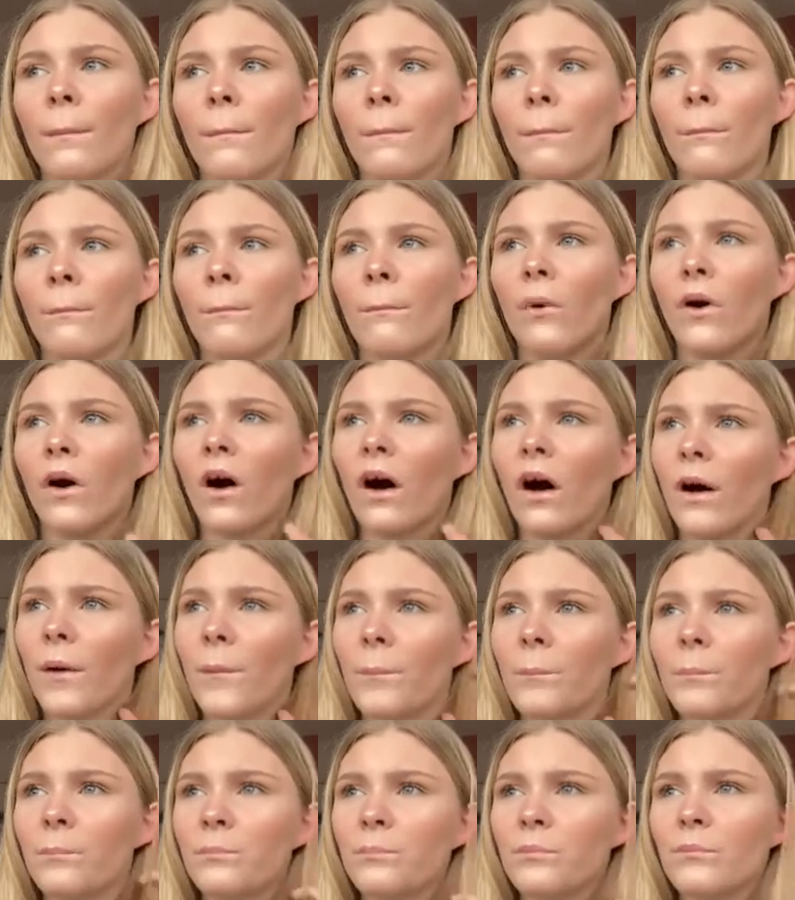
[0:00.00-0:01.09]
but
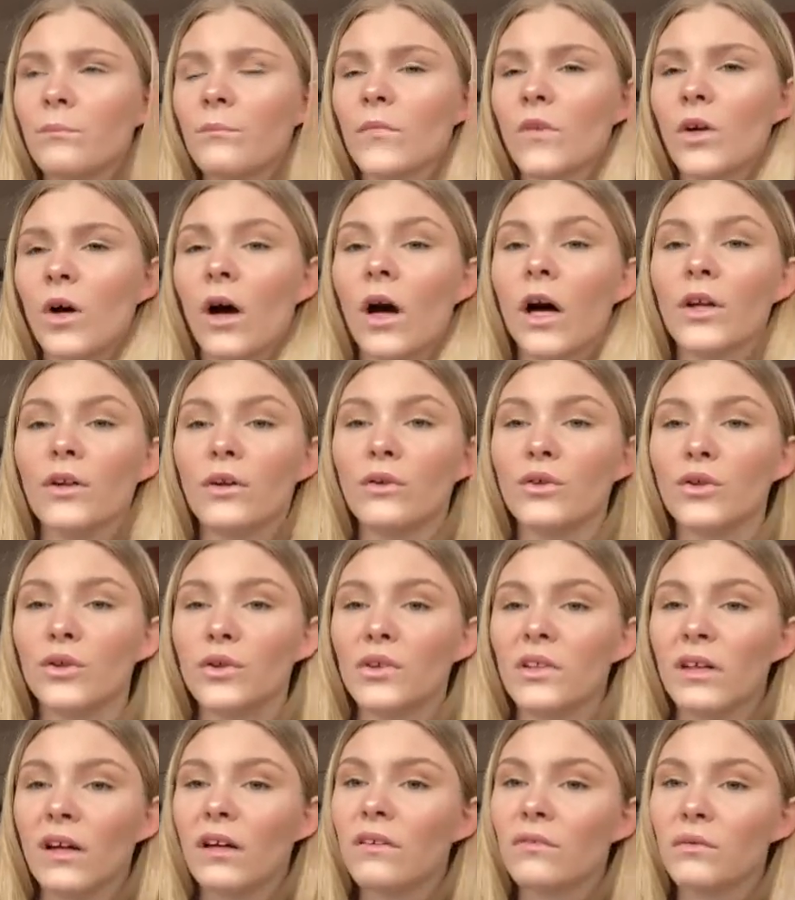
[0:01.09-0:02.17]
I don't use
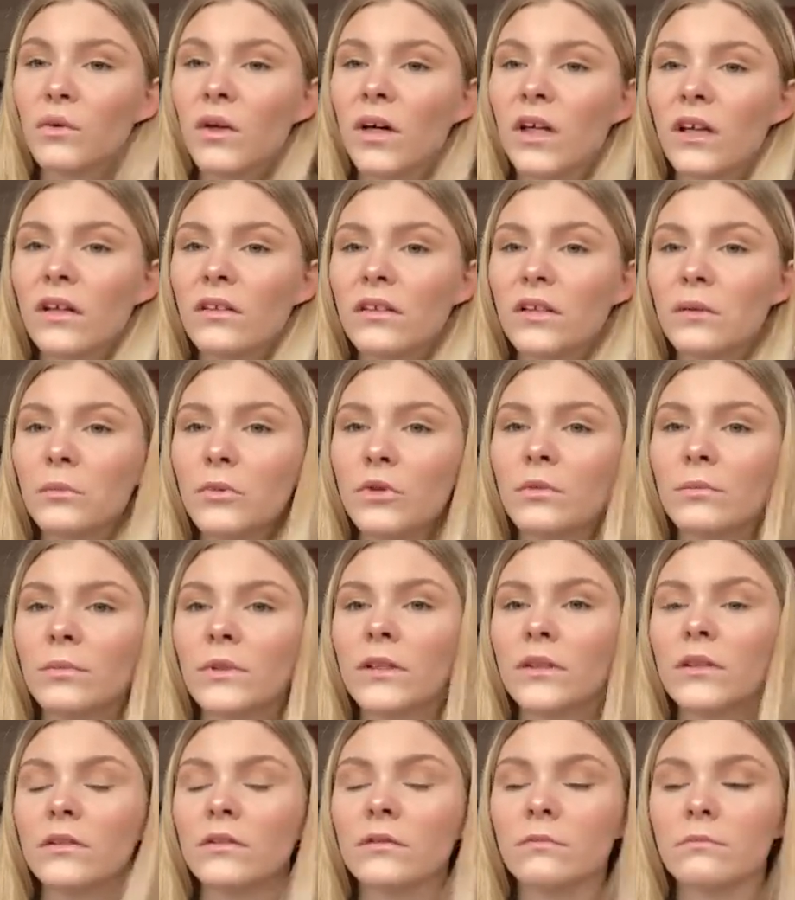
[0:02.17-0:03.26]
colourful highlighters anymore because
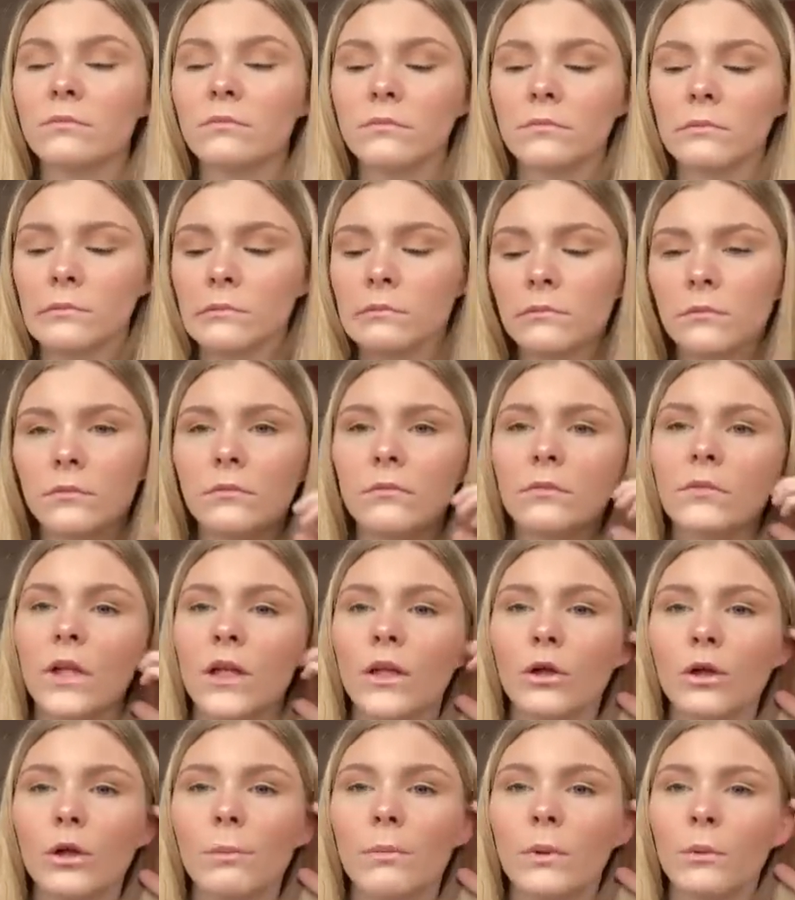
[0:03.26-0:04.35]
they look a
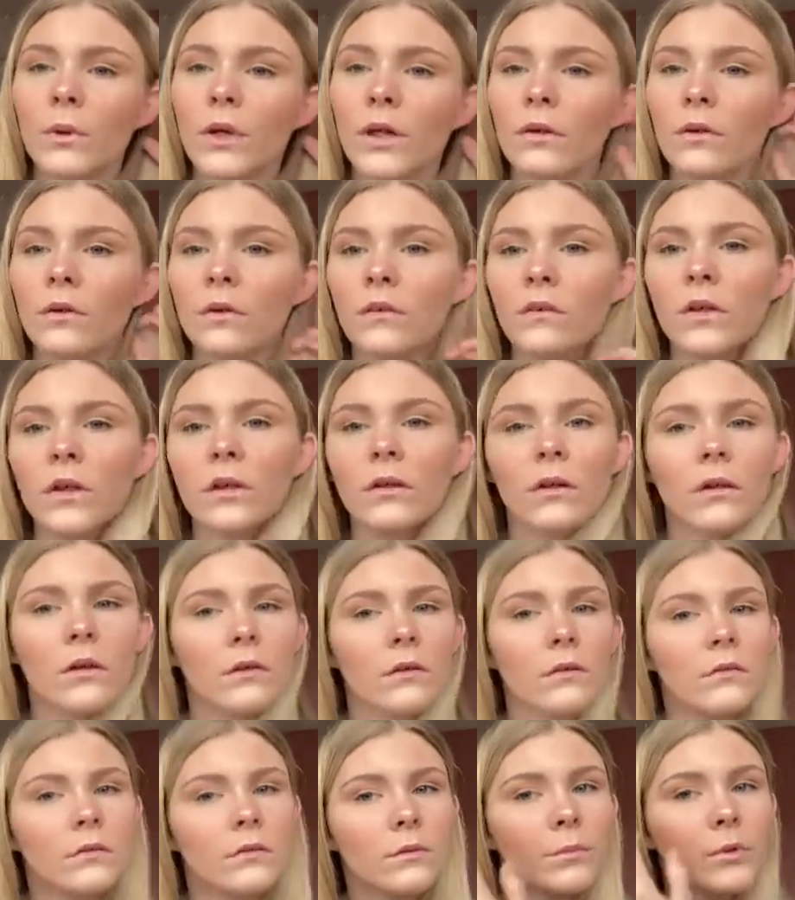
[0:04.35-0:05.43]
bit weird on the skin, to
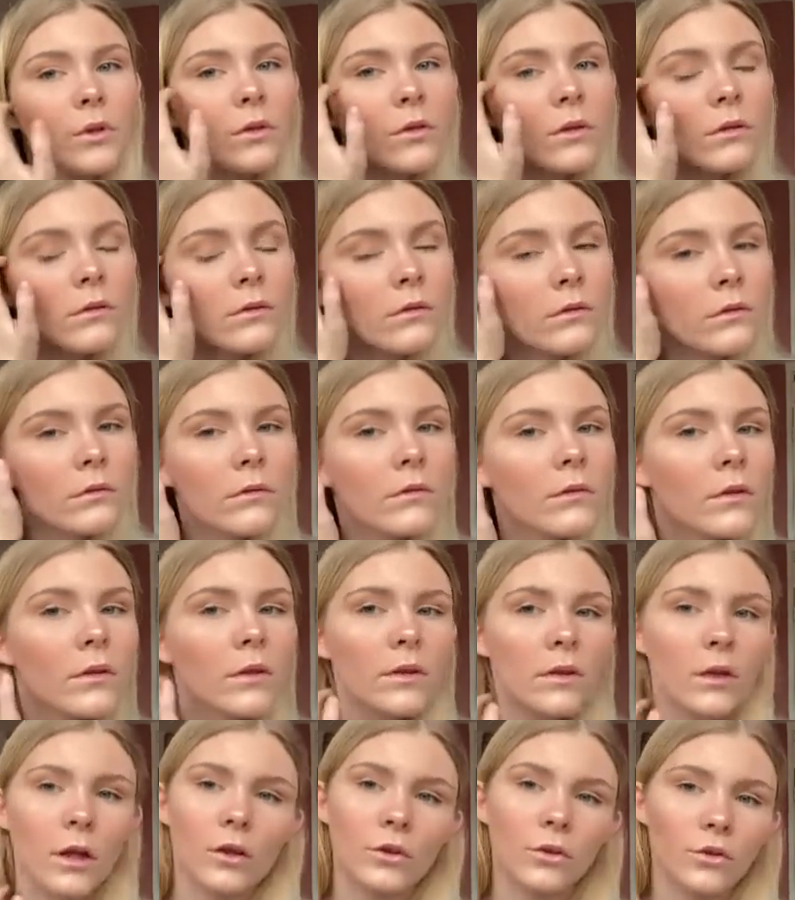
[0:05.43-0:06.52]
be honest.
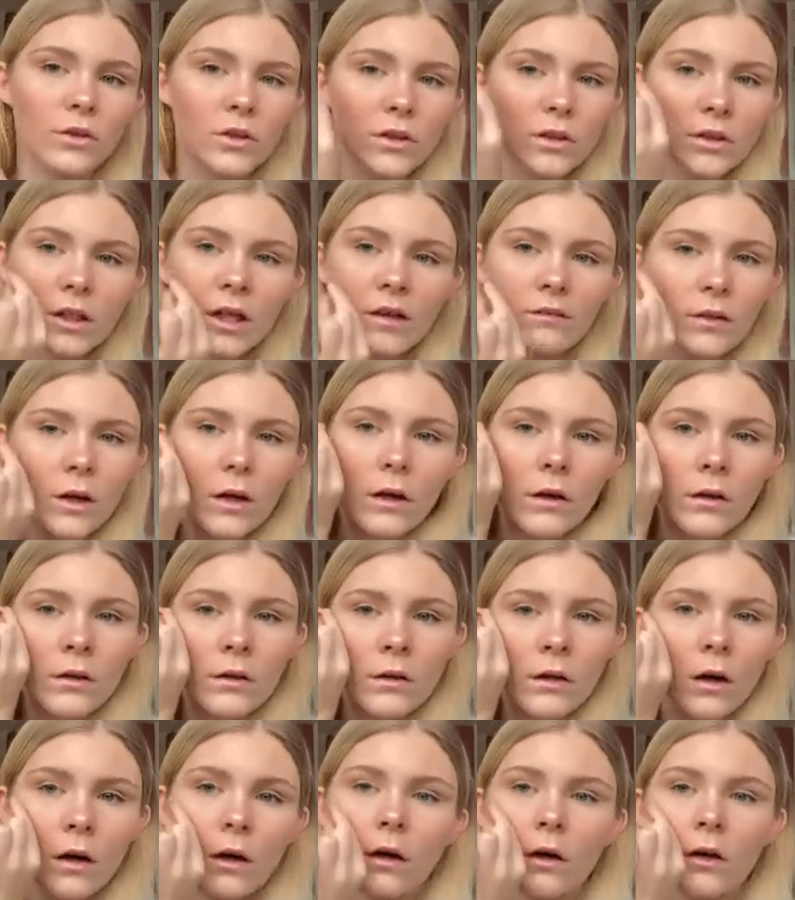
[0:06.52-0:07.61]
Like, you just have like a
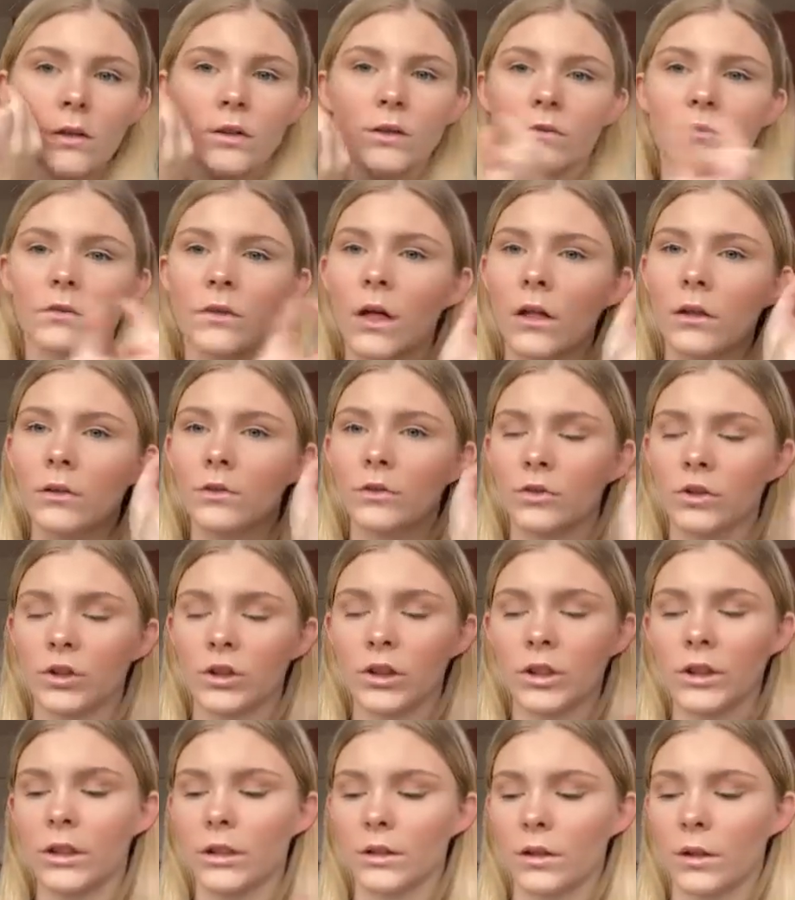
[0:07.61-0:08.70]
cast of colours on your
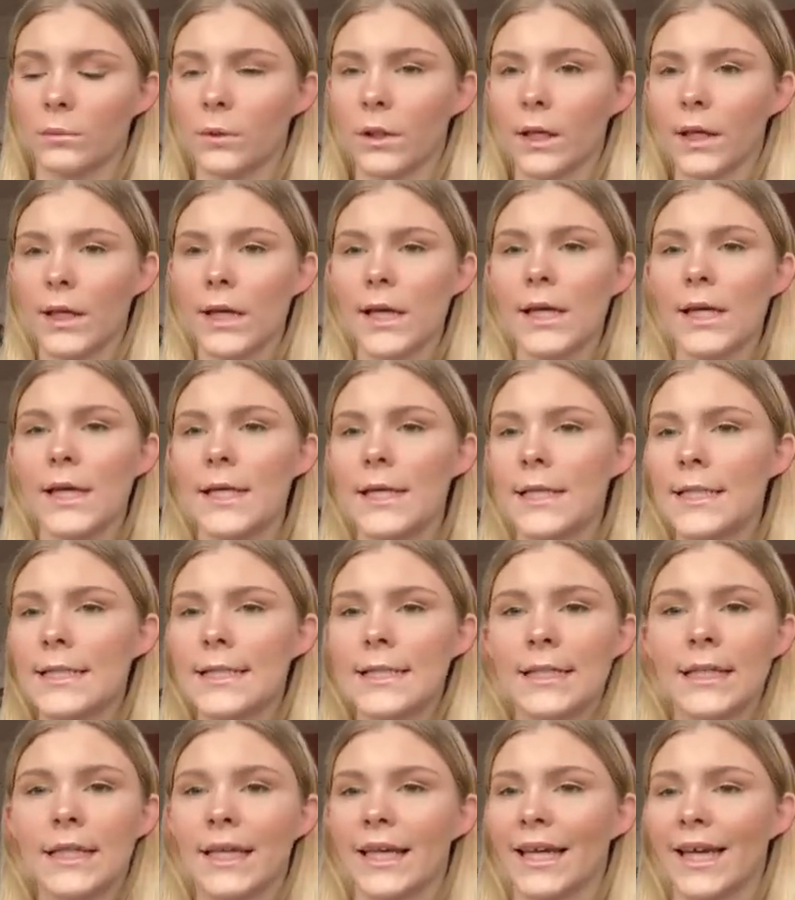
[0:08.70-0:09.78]
cheeks, and I'm like,
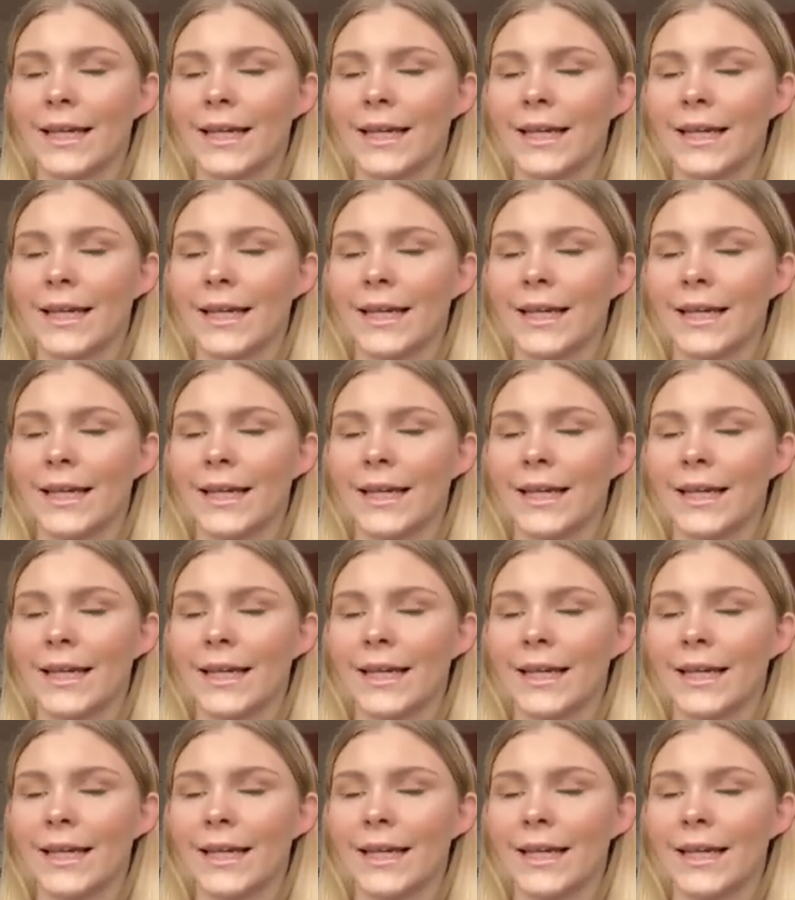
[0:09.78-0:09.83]
nah.